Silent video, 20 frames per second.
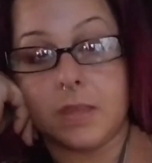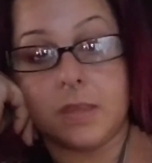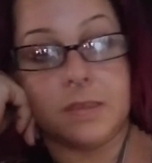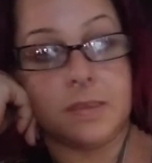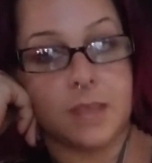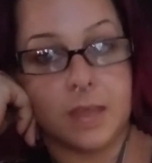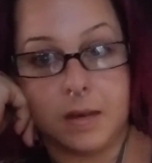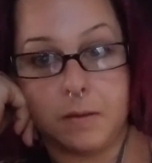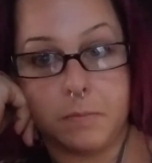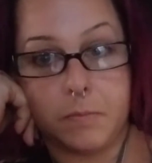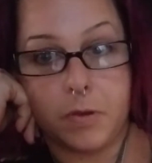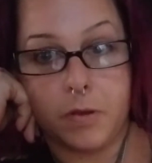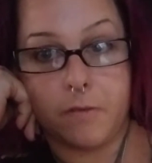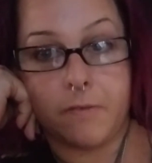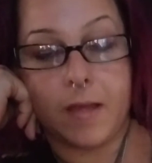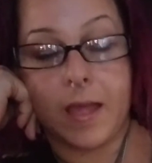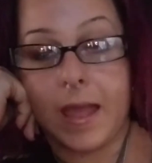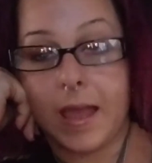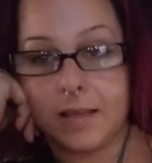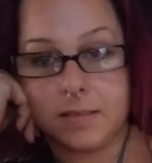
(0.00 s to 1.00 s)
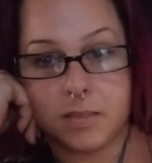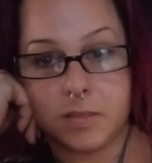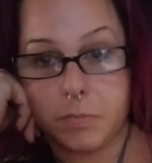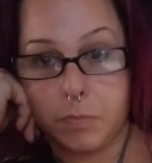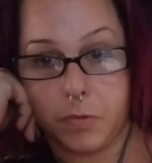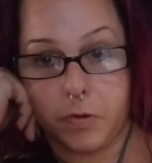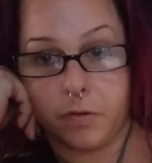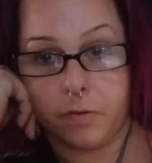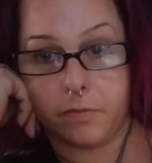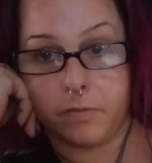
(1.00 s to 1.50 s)
Didn't move, hasn't
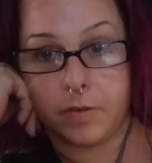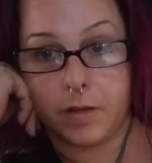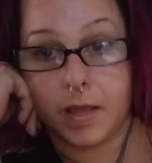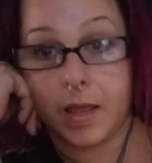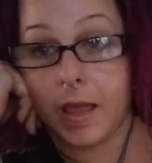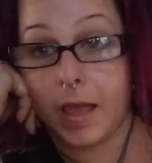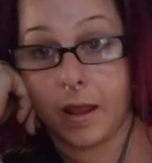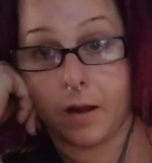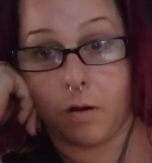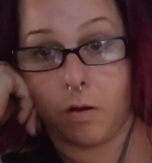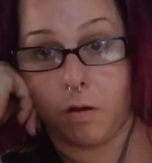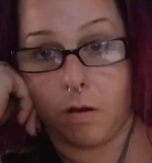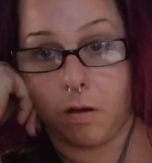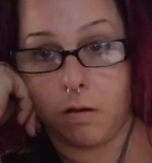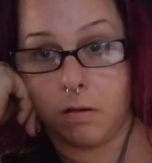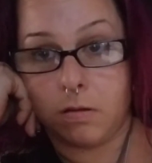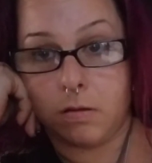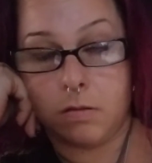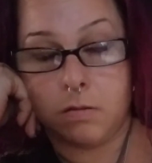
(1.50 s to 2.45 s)
moved at all.